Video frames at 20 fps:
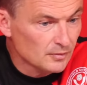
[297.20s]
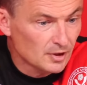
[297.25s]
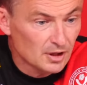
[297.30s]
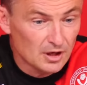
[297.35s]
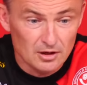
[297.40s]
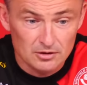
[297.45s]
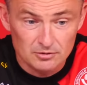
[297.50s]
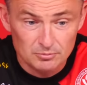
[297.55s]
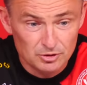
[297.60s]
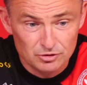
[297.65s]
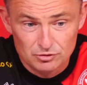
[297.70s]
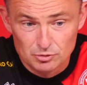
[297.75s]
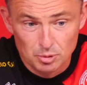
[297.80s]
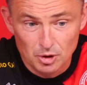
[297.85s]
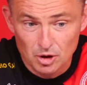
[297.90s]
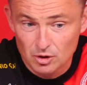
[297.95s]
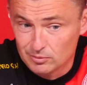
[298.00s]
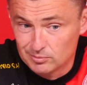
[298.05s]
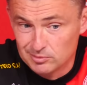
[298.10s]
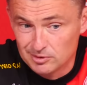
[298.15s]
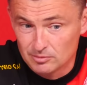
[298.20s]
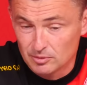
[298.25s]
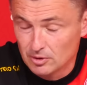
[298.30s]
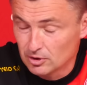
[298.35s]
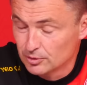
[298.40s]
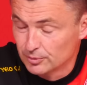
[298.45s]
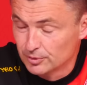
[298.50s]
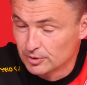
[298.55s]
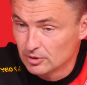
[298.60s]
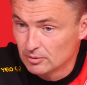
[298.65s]
Yeah, it's a blow, but
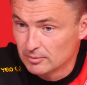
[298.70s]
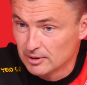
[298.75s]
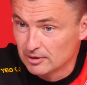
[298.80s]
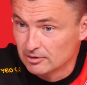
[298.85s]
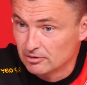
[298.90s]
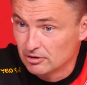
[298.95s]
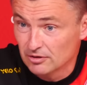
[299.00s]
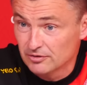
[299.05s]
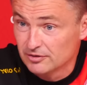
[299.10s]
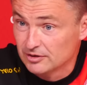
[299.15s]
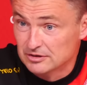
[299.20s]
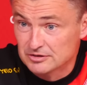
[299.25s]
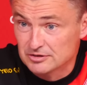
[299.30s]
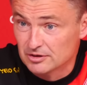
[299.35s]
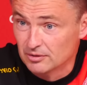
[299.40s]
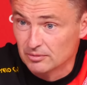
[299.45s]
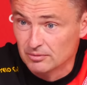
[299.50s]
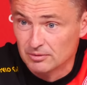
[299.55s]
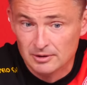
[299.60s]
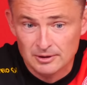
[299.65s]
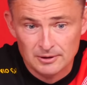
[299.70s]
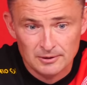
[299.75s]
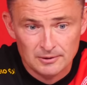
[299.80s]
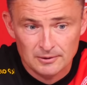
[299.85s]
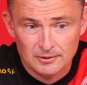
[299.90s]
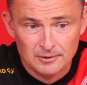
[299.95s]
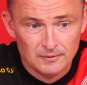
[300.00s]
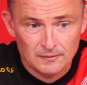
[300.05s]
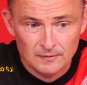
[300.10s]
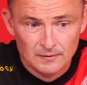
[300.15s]
what can we do about it? Nothing. So
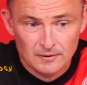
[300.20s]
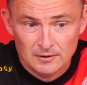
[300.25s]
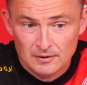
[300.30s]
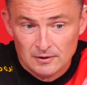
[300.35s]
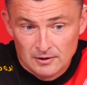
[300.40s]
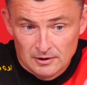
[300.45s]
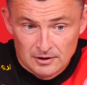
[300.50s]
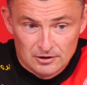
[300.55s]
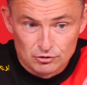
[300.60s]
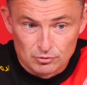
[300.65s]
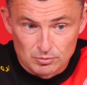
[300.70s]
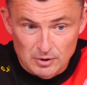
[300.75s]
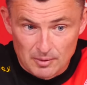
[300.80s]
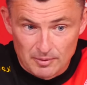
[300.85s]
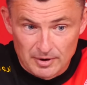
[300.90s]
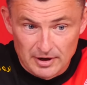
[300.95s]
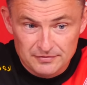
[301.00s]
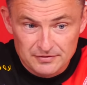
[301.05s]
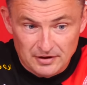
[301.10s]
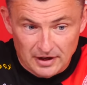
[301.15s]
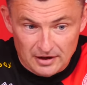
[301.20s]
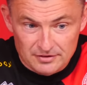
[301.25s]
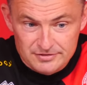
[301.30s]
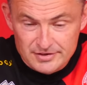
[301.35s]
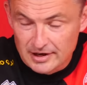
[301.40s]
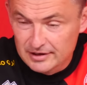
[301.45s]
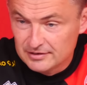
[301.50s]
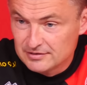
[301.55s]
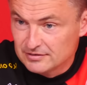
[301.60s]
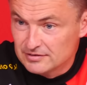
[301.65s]
this is where we have to get
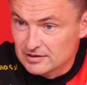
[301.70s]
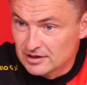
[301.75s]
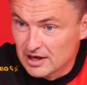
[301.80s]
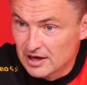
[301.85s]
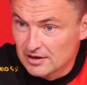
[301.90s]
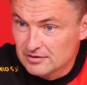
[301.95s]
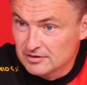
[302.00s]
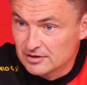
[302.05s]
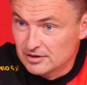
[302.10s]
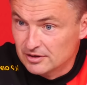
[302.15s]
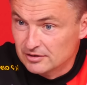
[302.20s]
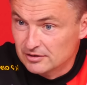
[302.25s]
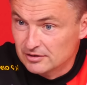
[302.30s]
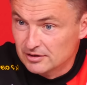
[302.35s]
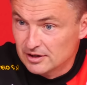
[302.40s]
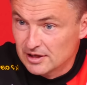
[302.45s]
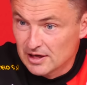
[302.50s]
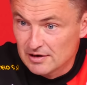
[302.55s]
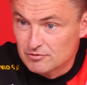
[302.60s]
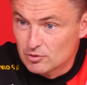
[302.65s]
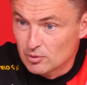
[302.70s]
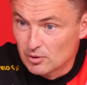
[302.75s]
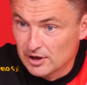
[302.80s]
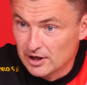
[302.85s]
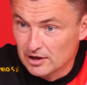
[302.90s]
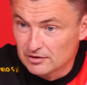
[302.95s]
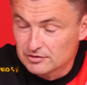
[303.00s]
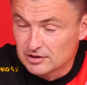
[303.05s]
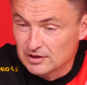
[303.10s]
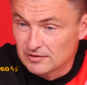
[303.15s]
tighter together and everyone
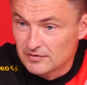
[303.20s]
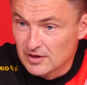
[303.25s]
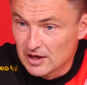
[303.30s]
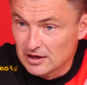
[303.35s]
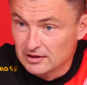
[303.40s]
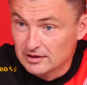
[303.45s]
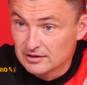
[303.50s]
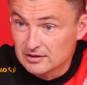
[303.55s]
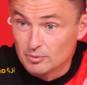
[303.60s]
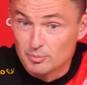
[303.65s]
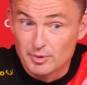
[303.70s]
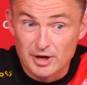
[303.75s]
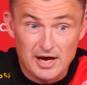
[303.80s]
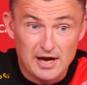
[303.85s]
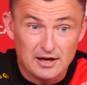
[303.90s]
else give that little bit